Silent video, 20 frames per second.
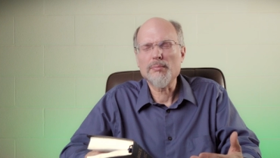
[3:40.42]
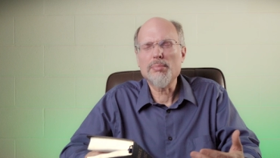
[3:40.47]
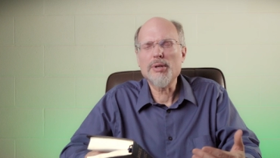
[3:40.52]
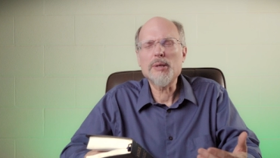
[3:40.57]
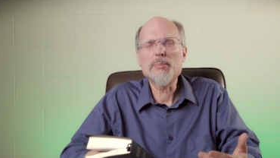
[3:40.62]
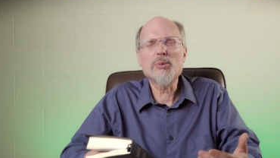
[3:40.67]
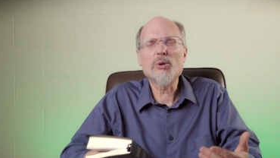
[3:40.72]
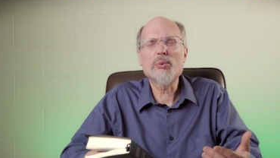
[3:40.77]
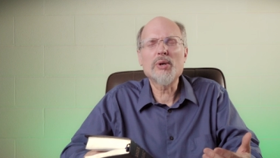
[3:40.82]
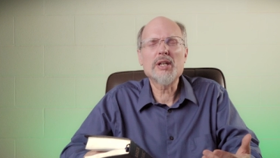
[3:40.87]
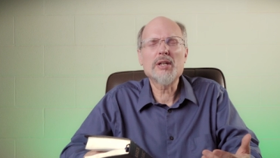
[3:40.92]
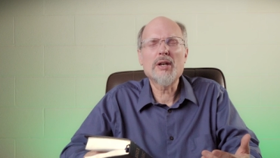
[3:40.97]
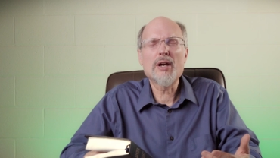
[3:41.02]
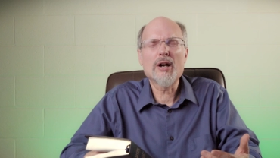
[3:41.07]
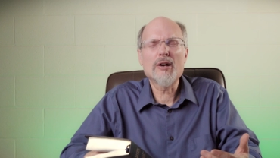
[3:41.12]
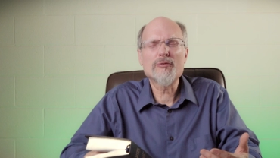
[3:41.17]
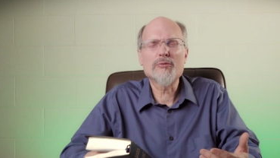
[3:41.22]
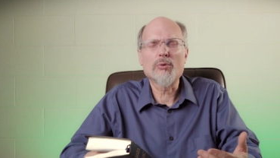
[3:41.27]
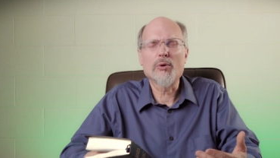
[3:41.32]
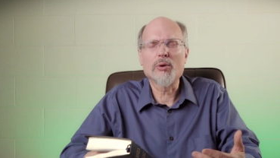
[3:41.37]
people we
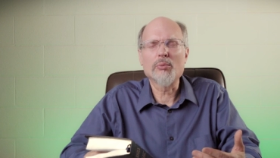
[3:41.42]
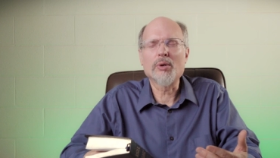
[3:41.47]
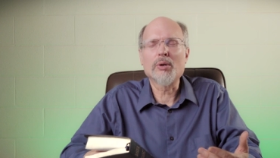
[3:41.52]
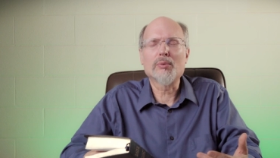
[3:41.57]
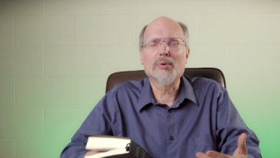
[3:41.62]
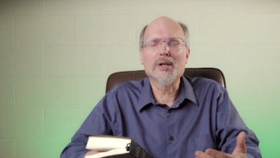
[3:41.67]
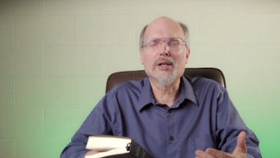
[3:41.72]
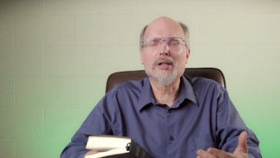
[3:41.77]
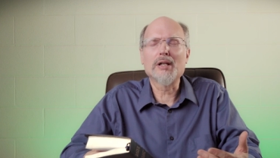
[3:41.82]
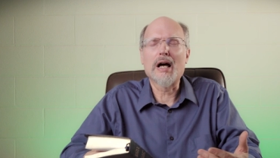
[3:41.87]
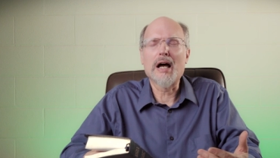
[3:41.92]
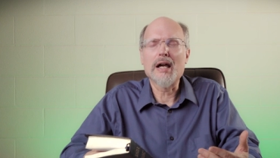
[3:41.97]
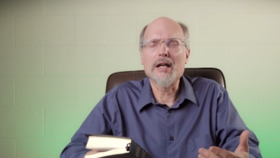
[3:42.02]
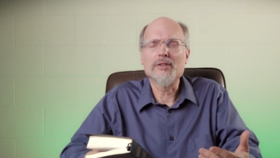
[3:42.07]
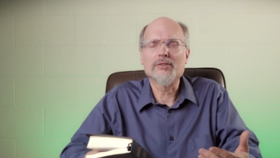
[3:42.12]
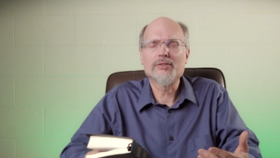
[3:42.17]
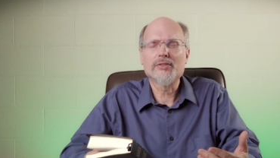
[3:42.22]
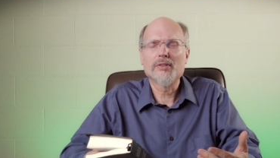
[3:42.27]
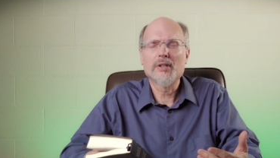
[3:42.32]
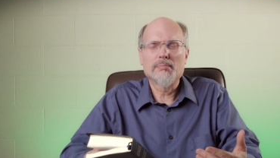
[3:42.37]
care for, and we
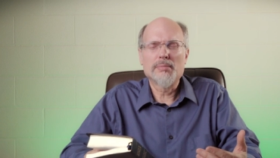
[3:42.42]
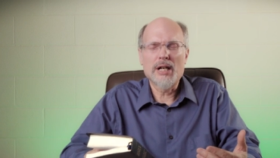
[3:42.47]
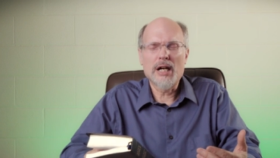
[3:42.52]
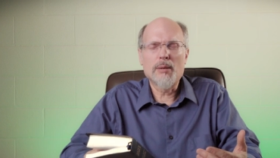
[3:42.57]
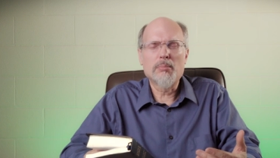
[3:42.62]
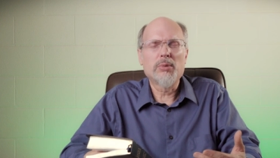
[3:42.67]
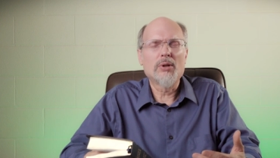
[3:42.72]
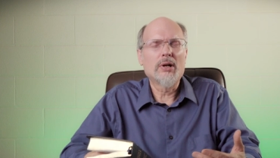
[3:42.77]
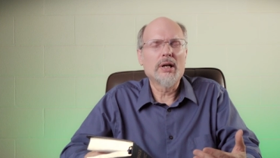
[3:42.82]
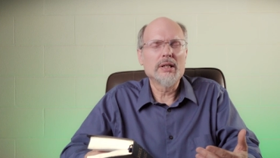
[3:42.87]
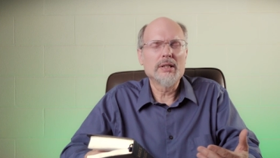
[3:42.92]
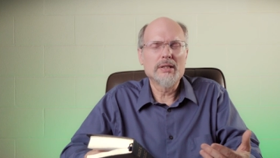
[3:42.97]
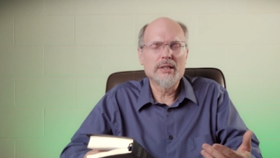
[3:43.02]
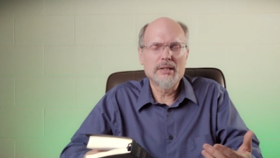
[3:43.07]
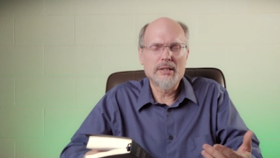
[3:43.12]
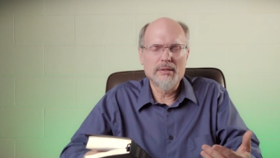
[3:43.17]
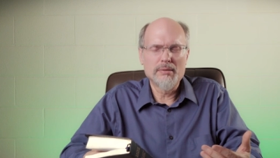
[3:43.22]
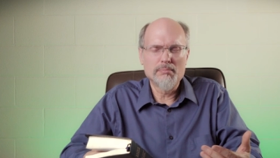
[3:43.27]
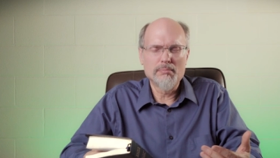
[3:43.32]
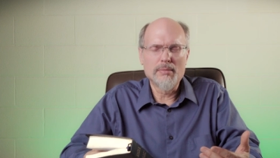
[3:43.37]
realize
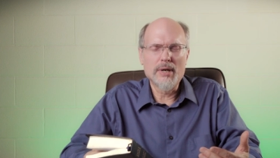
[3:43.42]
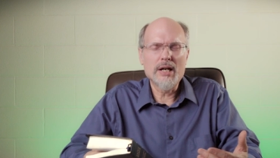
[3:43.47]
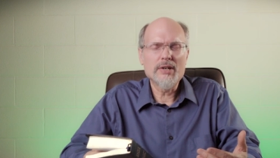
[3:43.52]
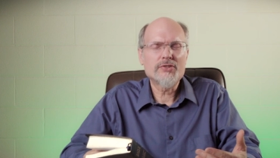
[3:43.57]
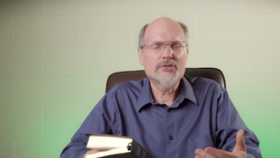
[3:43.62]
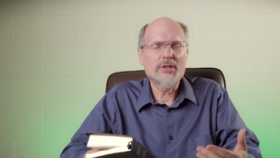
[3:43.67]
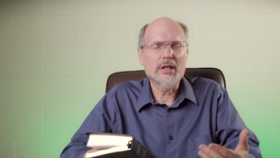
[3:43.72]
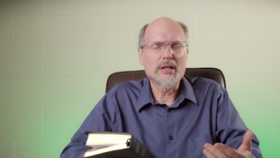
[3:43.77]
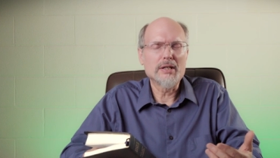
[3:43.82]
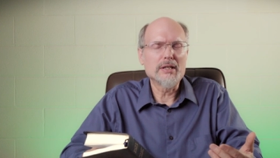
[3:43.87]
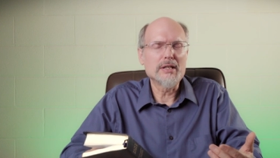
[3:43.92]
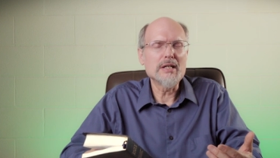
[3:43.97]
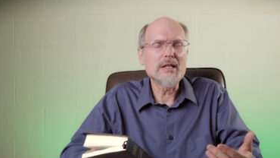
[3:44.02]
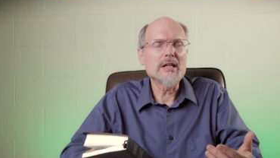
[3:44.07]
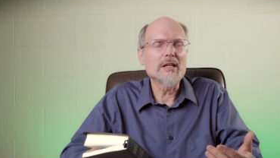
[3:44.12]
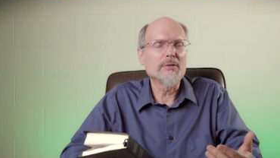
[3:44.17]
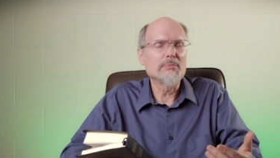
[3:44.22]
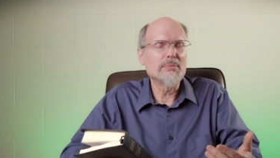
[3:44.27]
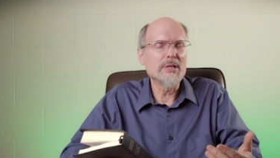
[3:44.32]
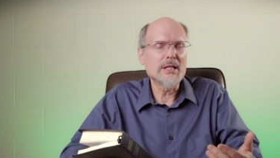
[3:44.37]
Babylon must
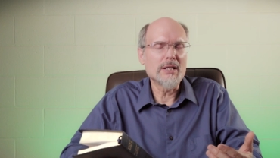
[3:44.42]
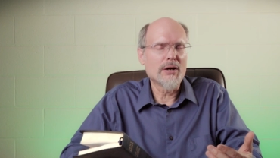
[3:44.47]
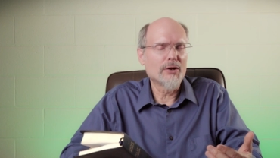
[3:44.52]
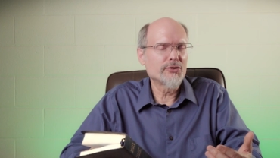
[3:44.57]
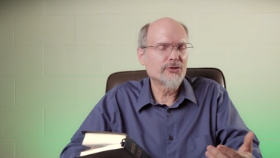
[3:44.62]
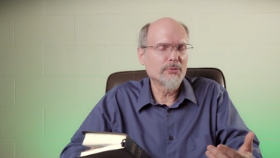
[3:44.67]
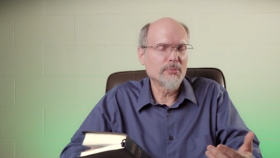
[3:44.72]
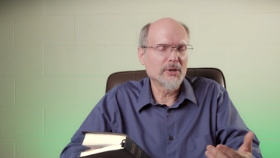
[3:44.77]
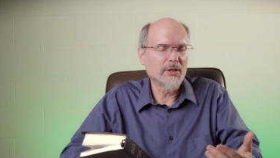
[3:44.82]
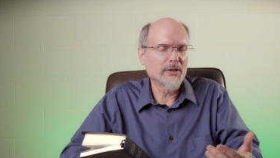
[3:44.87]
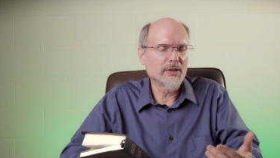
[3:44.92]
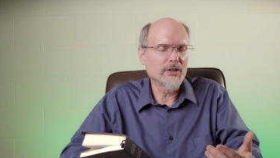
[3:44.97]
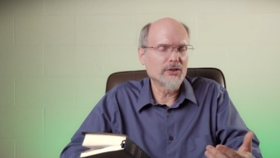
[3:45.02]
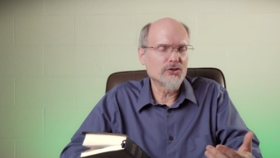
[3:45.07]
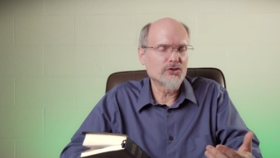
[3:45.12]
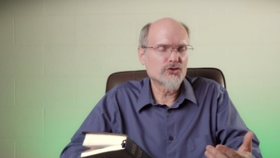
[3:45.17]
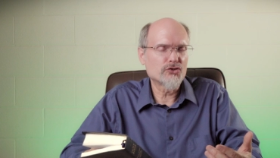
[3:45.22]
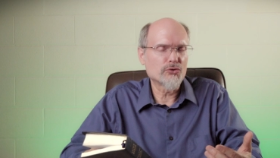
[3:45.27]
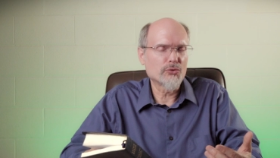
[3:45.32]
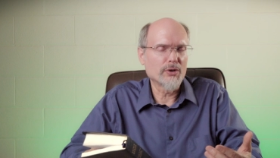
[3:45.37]
indeed be ultimately
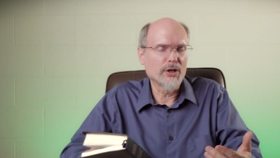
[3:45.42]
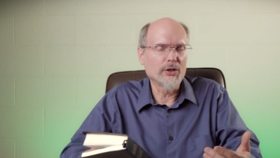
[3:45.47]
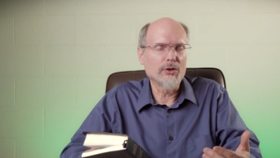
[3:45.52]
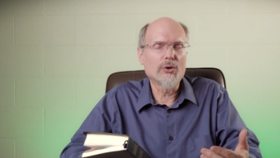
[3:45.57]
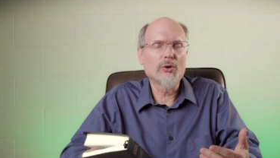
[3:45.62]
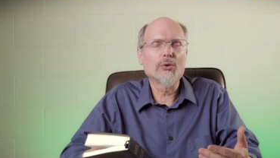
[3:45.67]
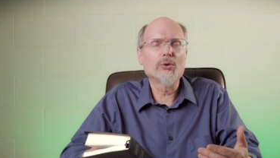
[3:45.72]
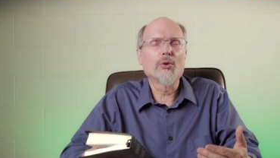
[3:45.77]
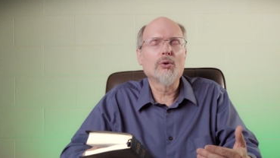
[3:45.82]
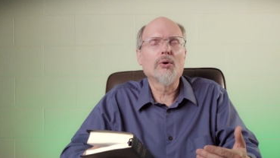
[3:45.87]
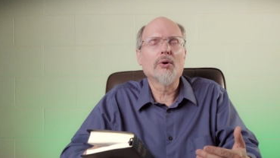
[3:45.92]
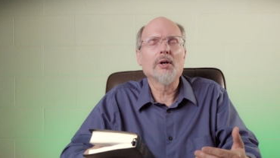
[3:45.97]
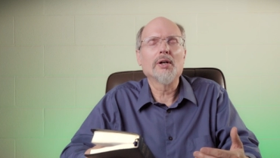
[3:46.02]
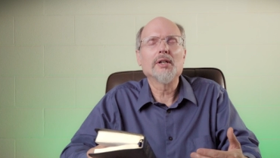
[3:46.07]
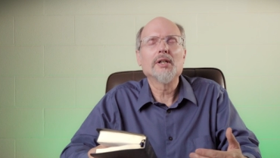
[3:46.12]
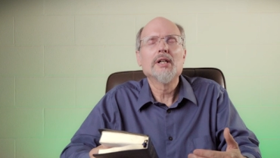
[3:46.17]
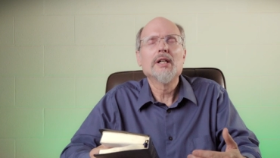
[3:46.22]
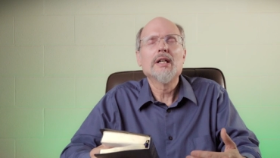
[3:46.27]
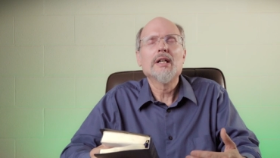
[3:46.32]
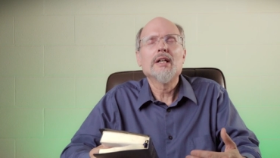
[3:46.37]
destroyed. Oh
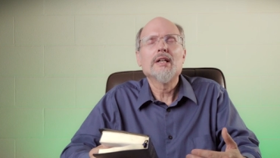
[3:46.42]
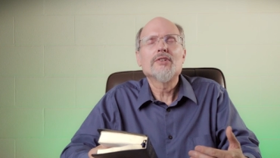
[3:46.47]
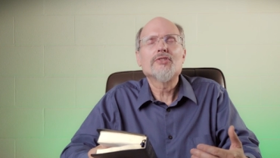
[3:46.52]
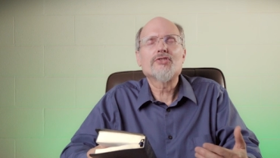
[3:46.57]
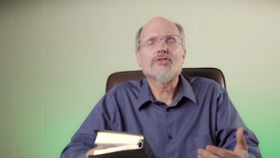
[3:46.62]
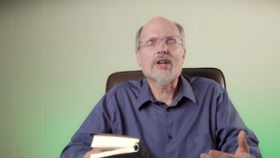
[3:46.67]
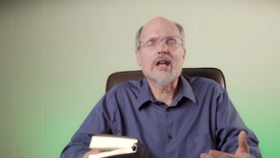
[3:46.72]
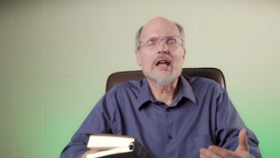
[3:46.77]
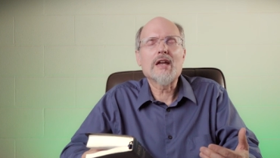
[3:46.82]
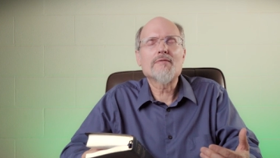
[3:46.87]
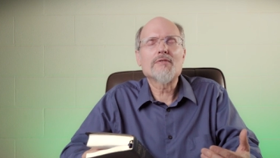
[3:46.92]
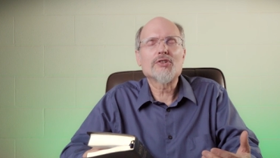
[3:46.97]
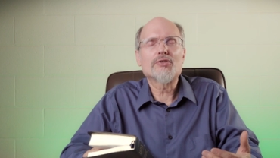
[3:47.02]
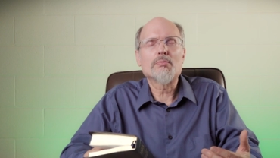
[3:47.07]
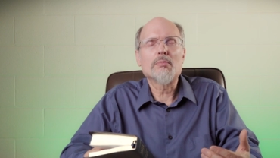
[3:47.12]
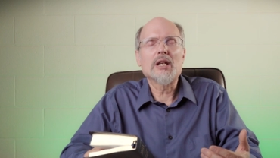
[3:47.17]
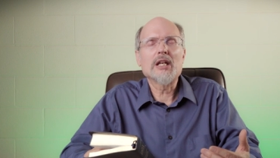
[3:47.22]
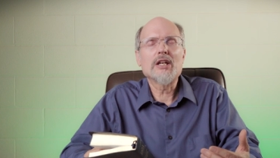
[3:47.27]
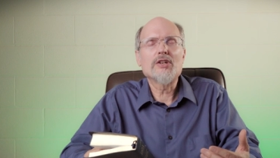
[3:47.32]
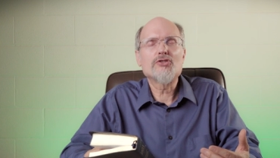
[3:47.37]
Lord, save as
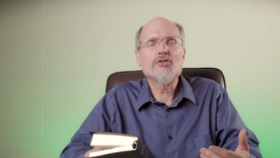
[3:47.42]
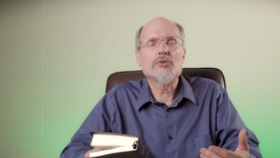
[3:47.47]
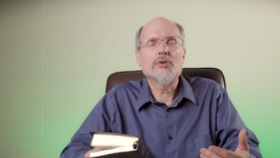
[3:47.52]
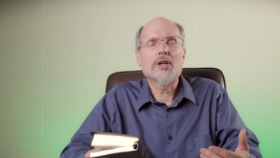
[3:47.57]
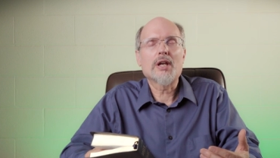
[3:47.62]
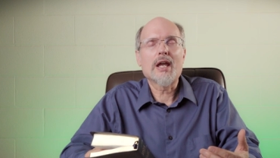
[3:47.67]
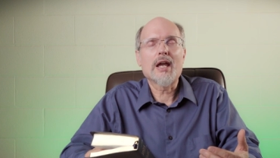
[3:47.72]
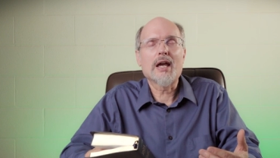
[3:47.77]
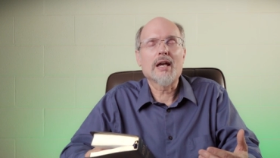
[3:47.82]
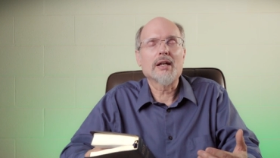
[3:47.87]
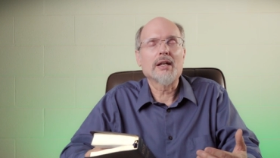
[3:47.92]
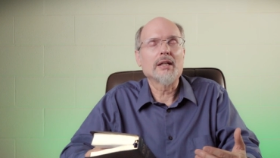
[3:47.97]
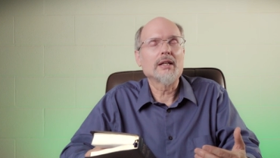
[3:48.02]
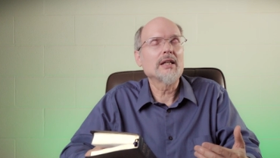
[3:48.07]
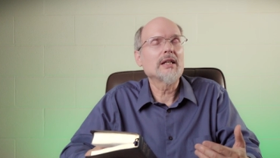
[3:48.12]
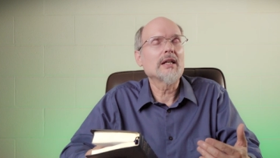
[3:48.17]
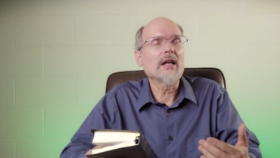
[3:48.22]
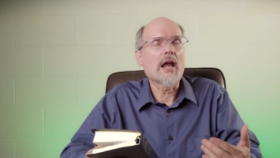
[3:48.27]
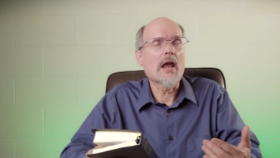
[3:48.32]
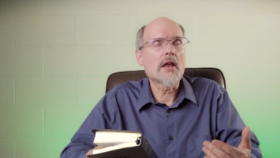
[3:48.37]
many as you can and
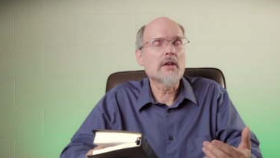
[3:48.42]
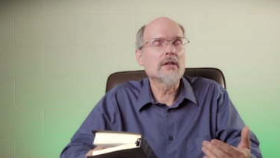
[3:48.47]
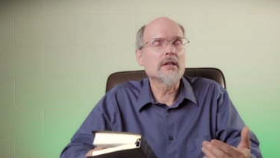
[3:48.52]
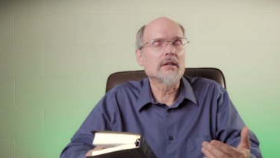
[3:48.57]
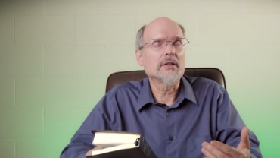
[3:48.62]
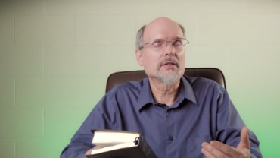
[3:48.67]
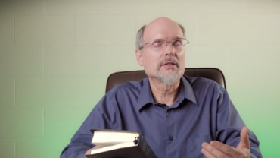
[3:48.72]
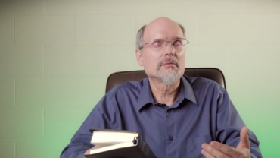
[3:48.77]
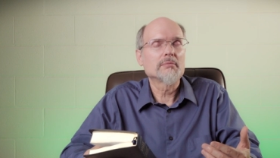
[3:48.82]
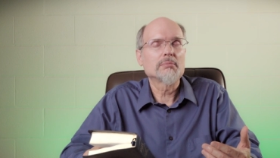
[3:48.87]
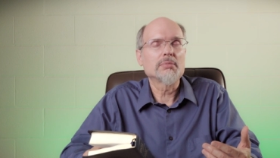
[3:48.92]
then end it.